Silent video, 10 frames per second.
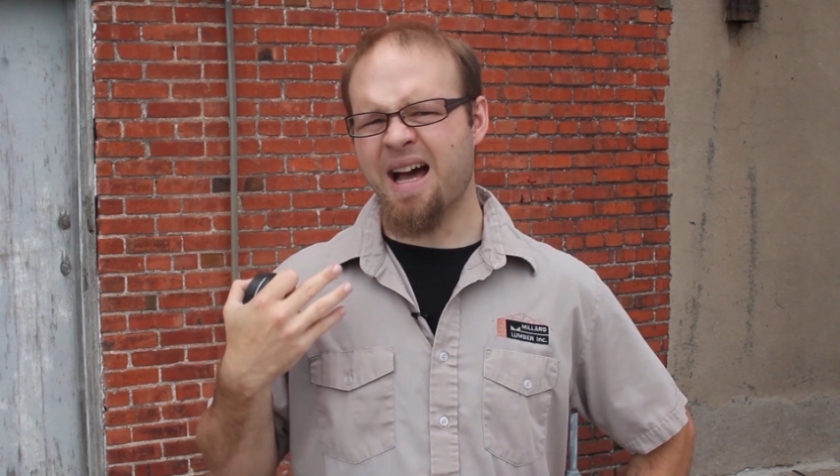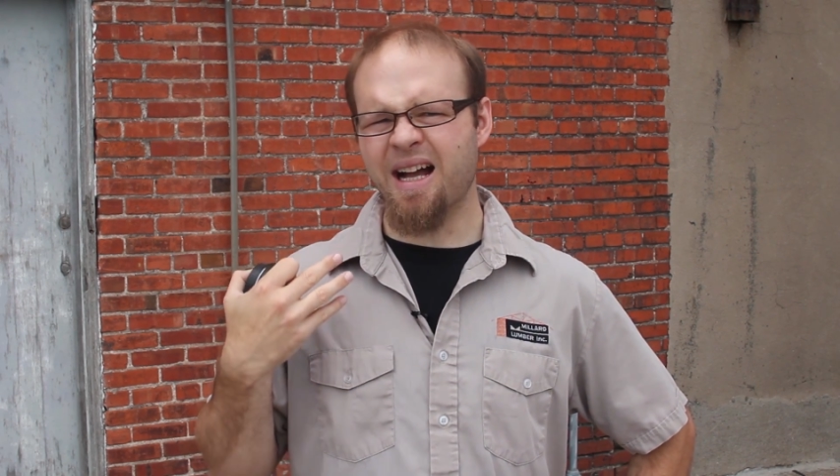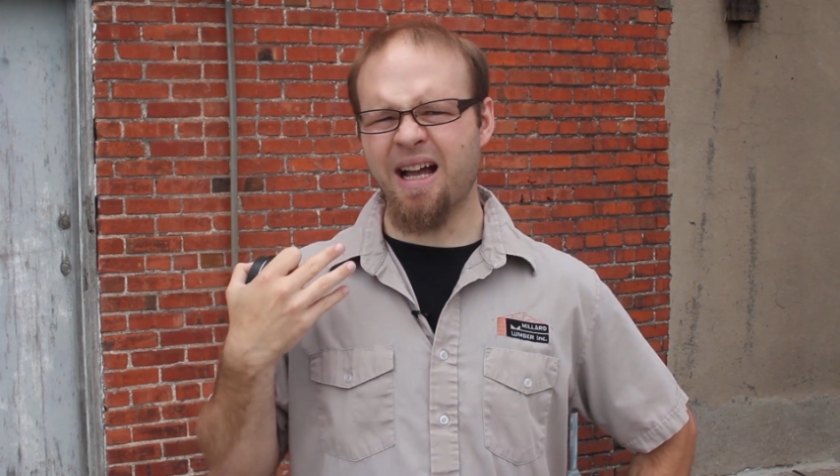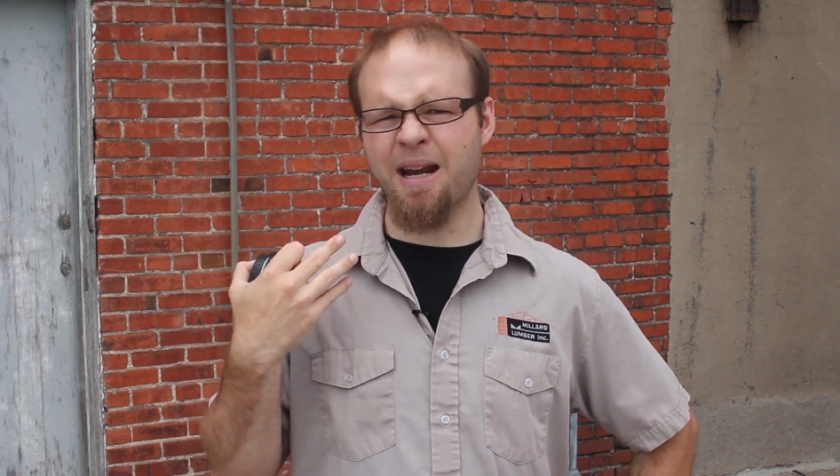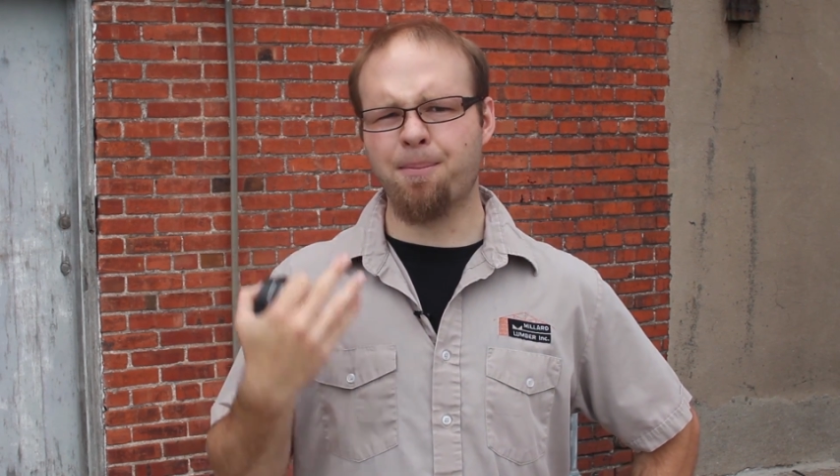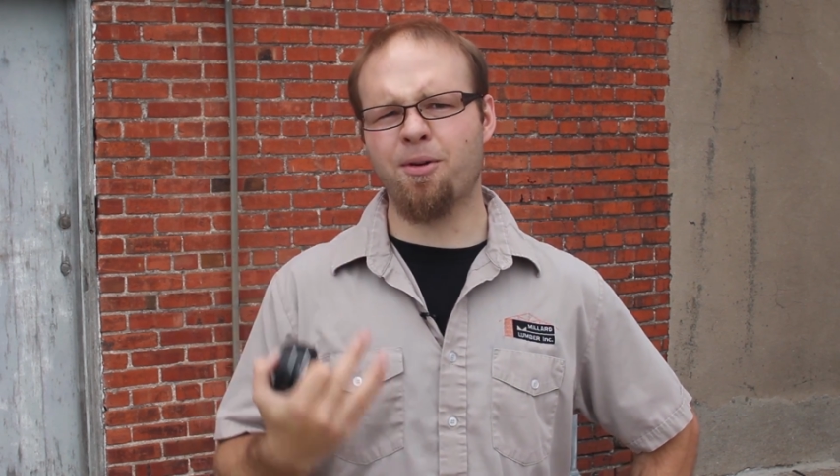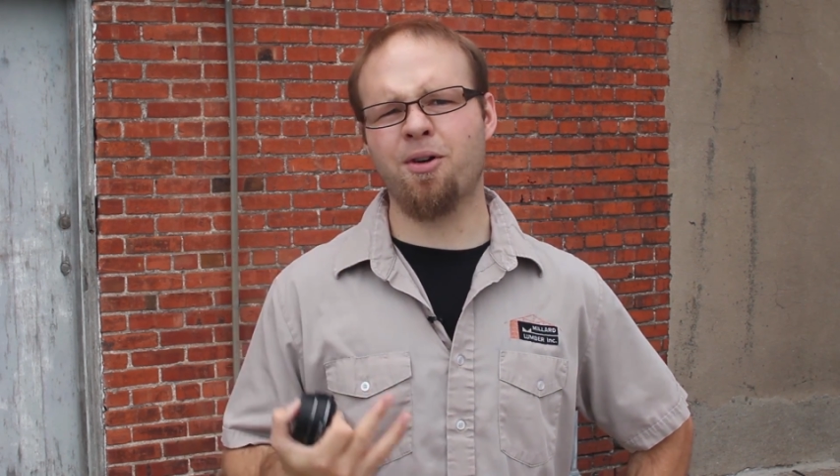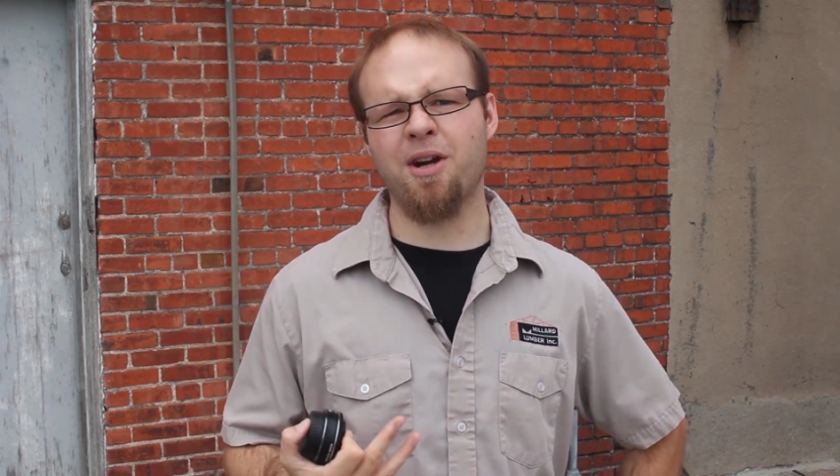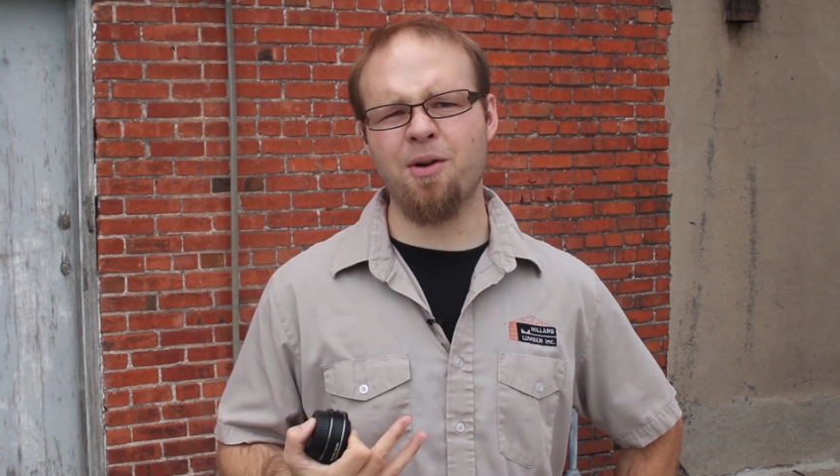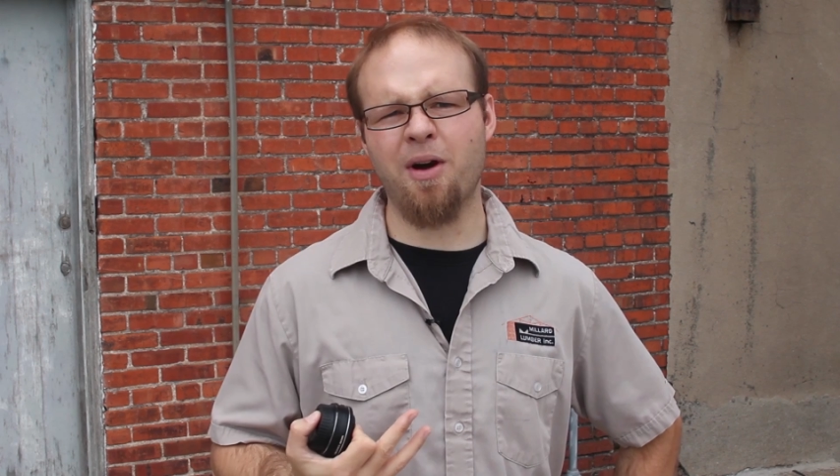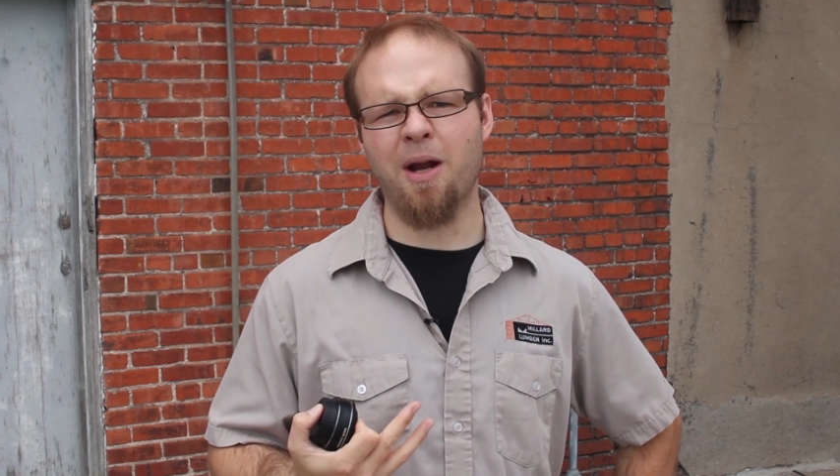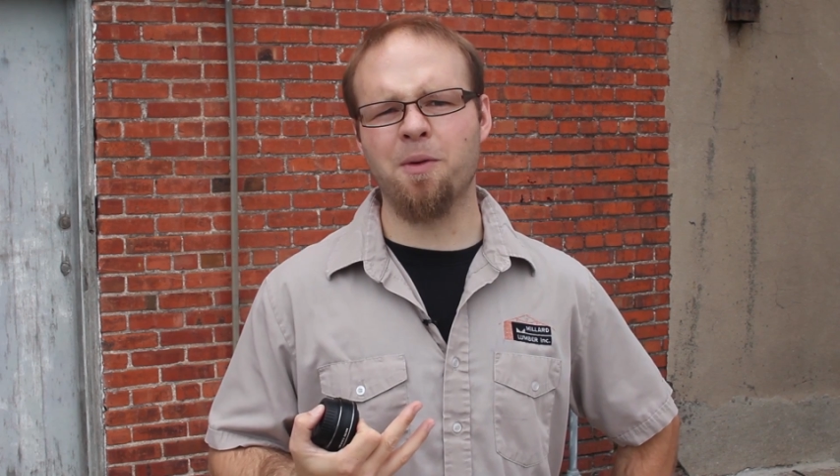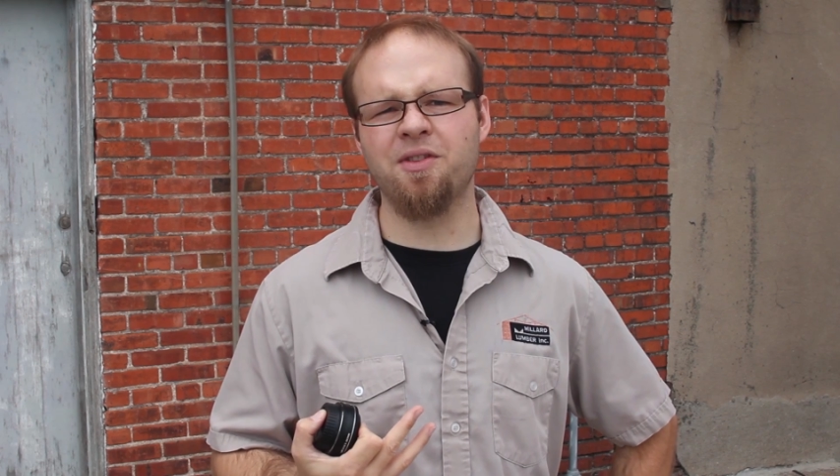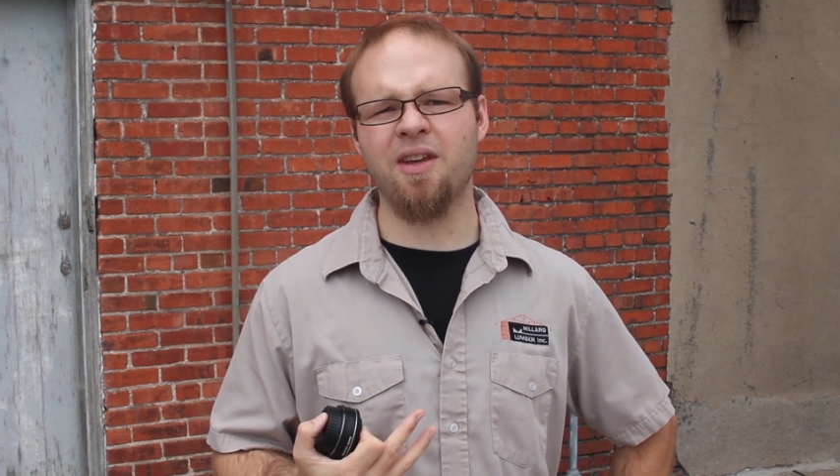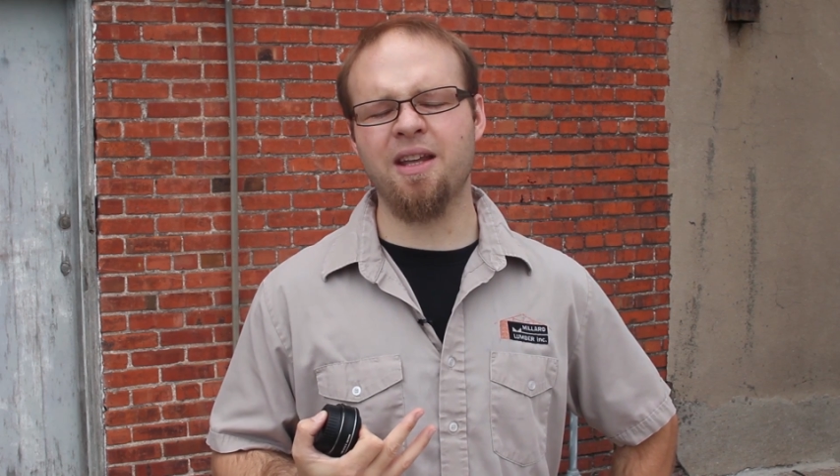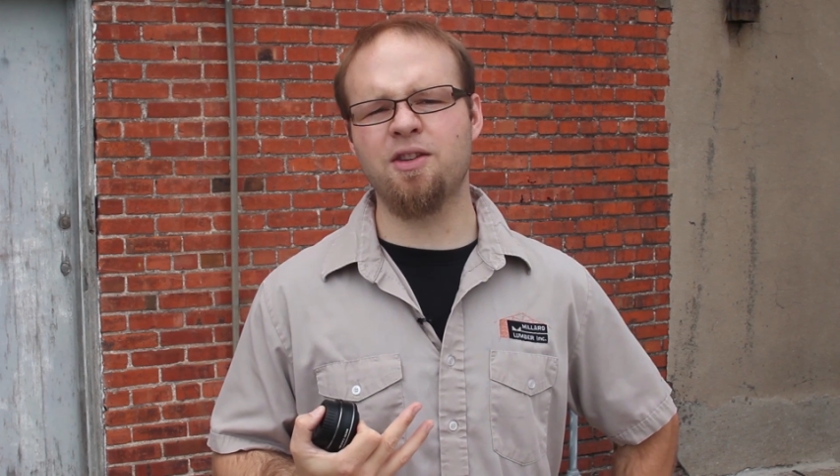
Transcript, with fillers: a kind of prerequisite